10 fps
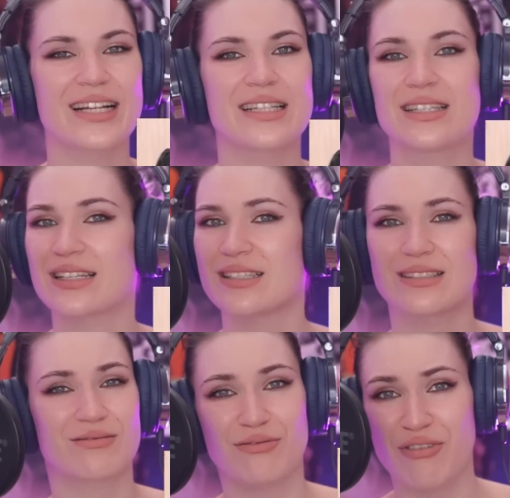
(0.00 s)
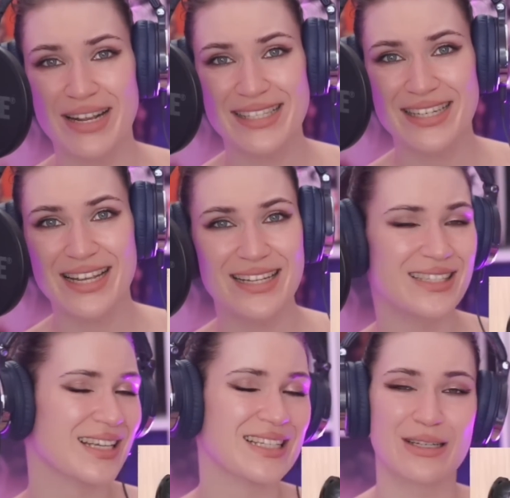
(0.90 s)
It then resonates.
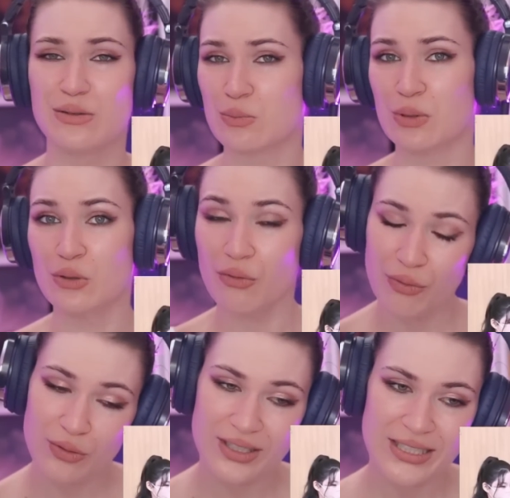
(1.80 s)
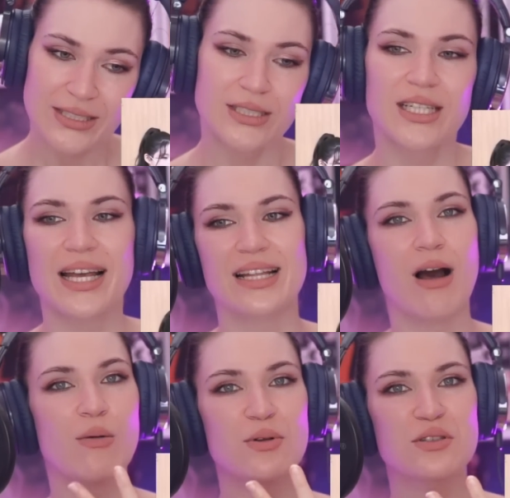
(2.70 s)
It sounds beautiful. It
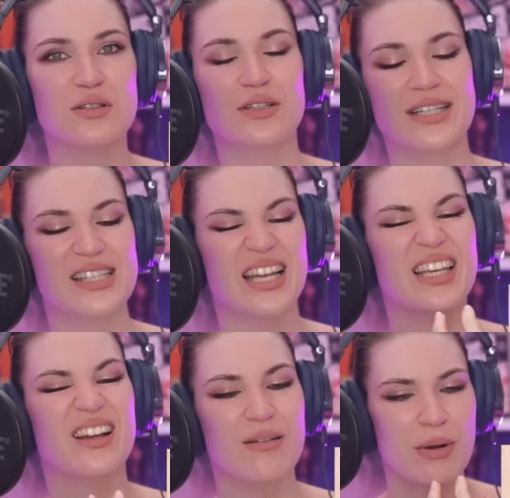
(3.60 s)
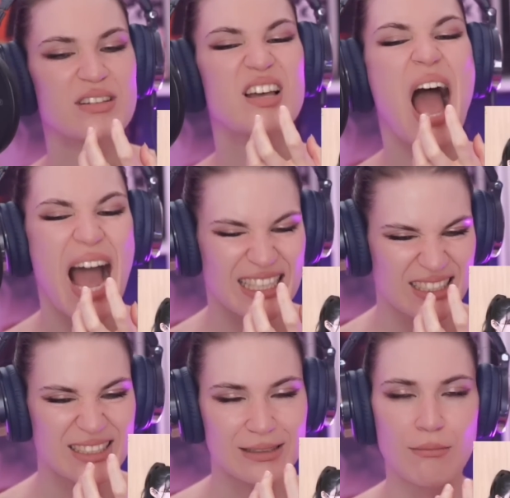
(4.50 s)
almost looks like you're about to
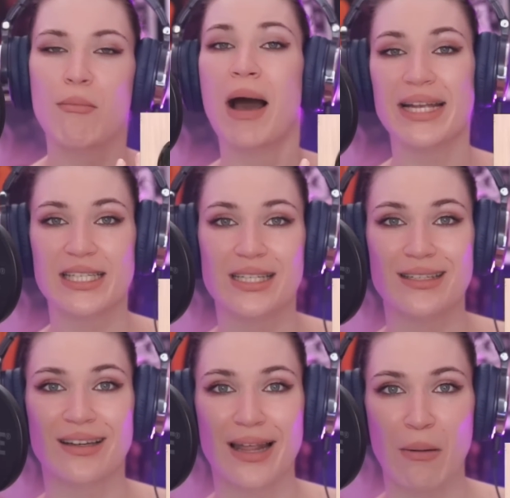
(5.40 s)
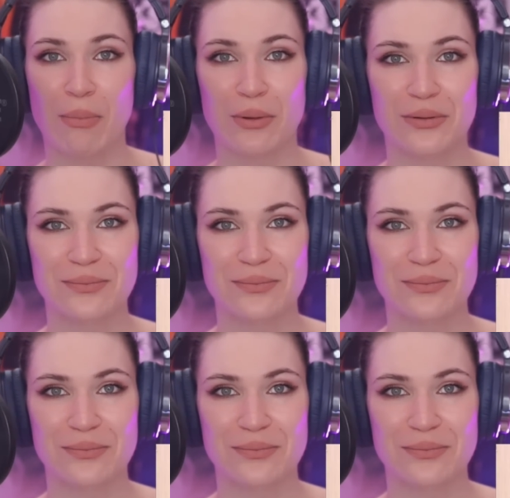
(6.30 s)
bite into an apple.